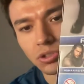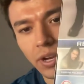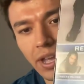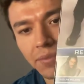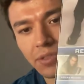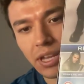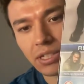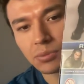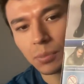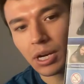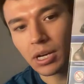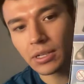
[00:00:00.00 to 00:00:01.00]
So I have the
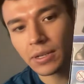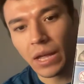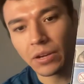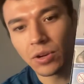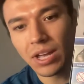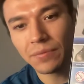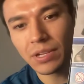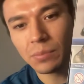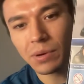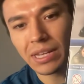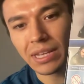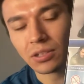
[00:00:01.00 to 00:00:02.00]
X-Pac. I don't have
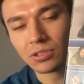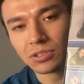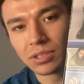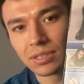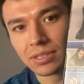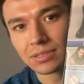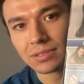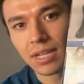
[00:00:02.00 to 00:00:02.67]
anybody else in this